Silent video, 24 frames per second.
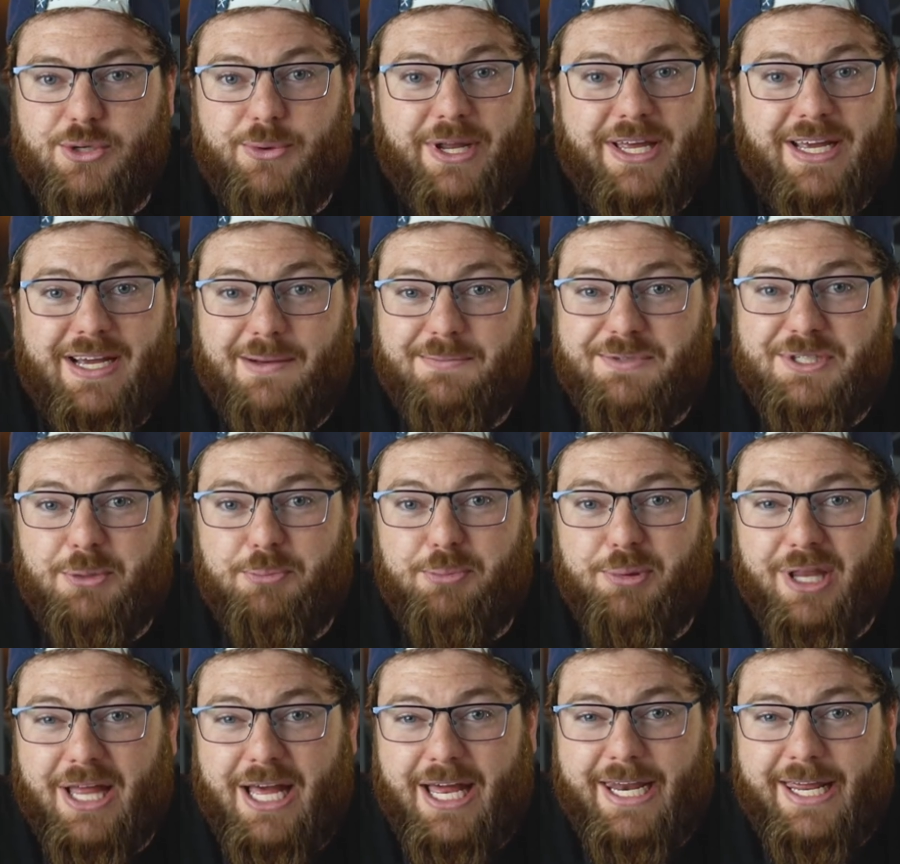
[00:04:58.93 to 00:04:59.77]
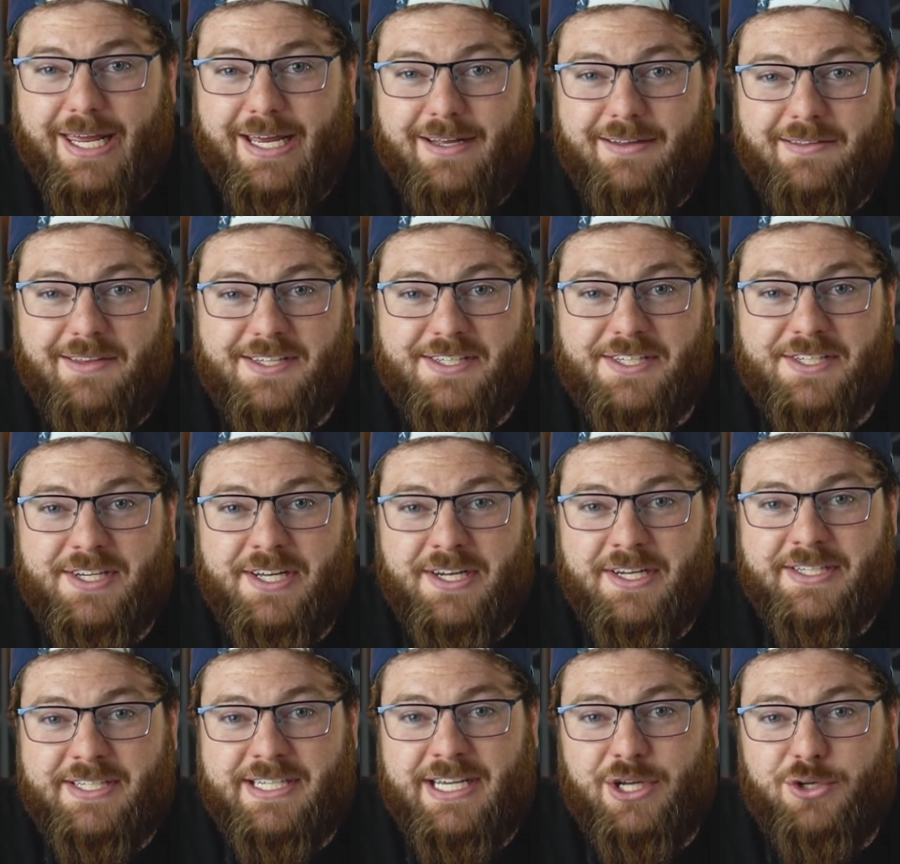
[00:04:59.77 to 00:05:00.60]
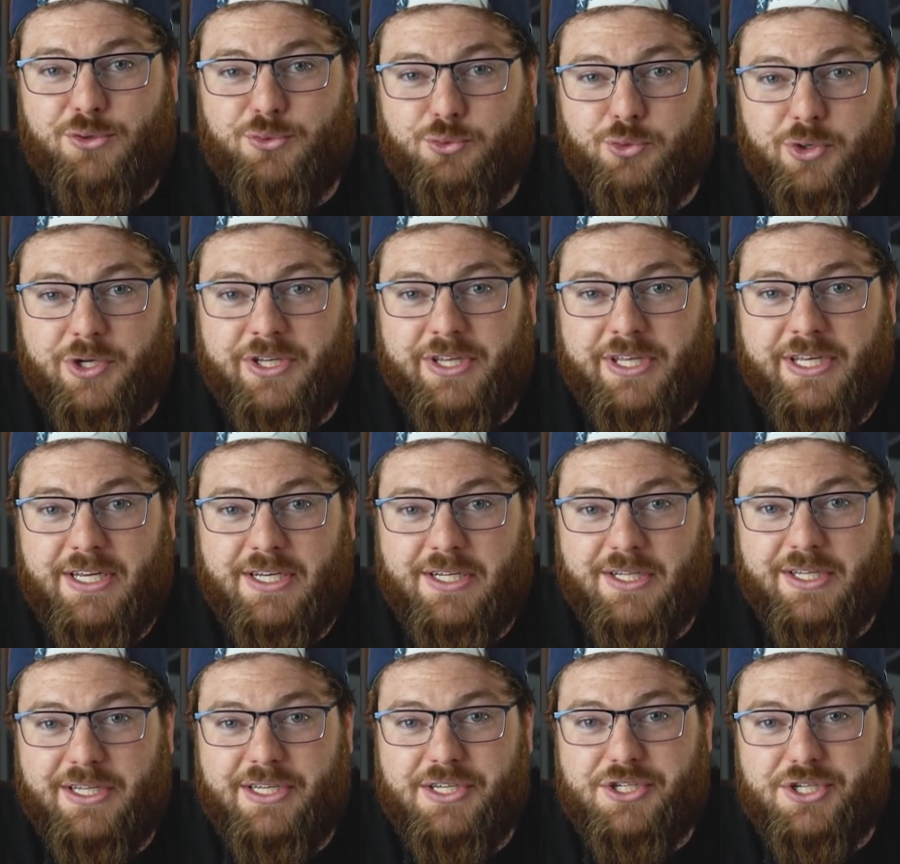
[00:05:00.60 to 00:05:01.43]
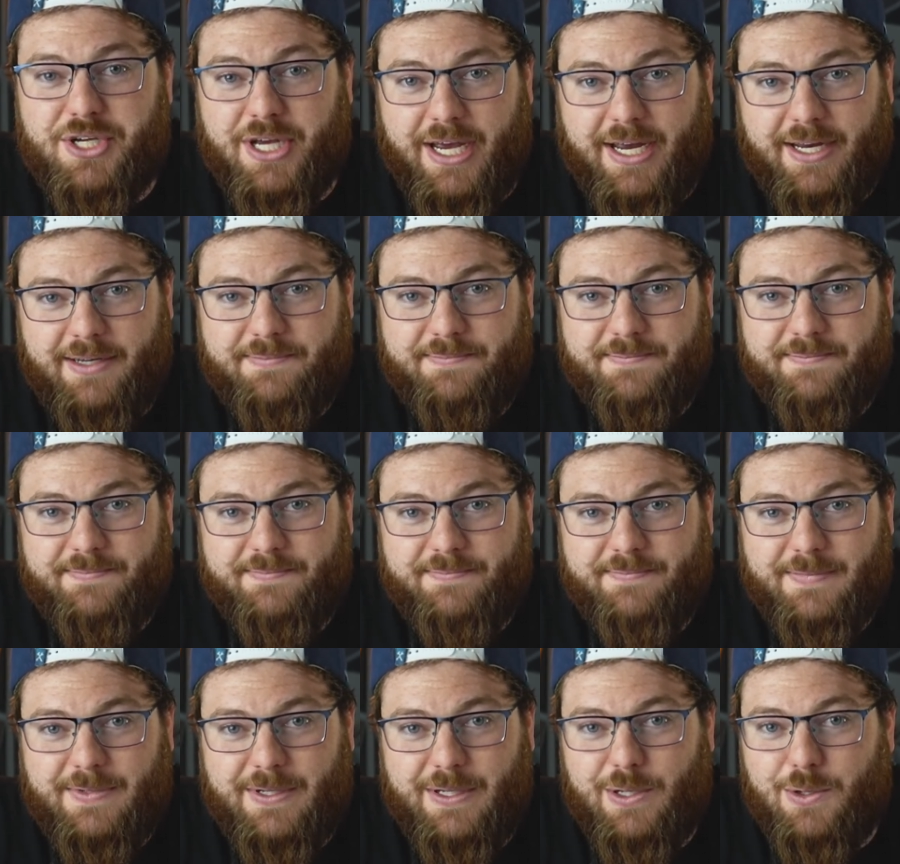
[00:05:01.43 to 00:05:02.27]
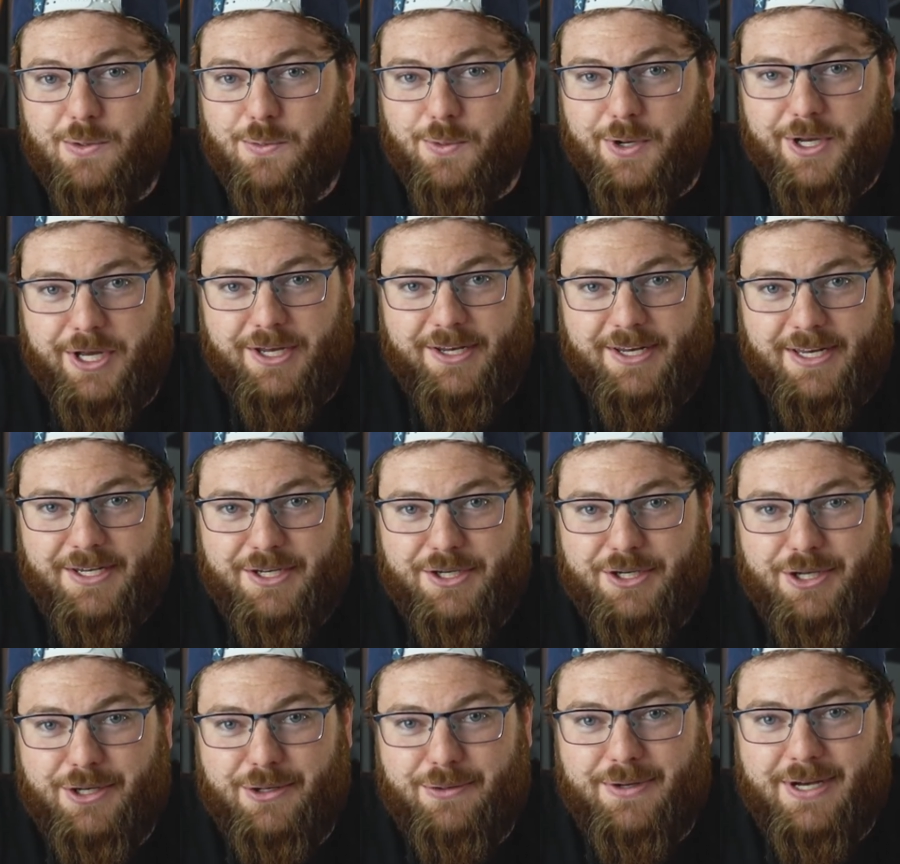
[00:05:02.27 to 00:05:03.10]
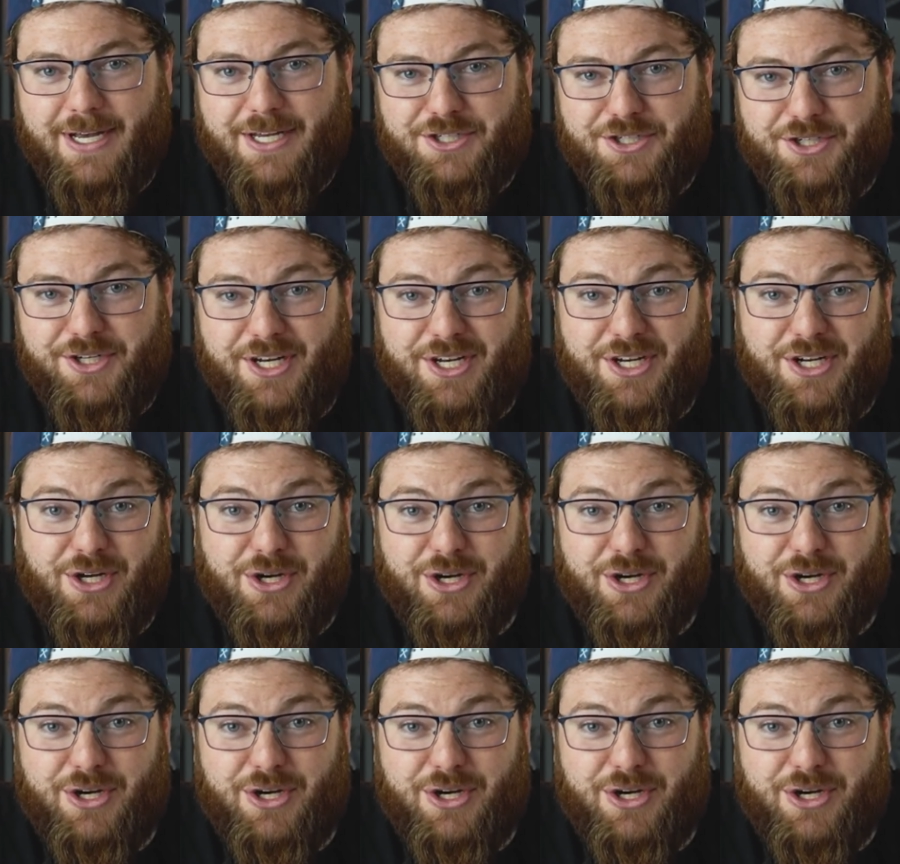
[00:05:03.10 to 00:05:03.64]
when it comes to planning, this is gonna sound really cliche. What you need to do is you need to know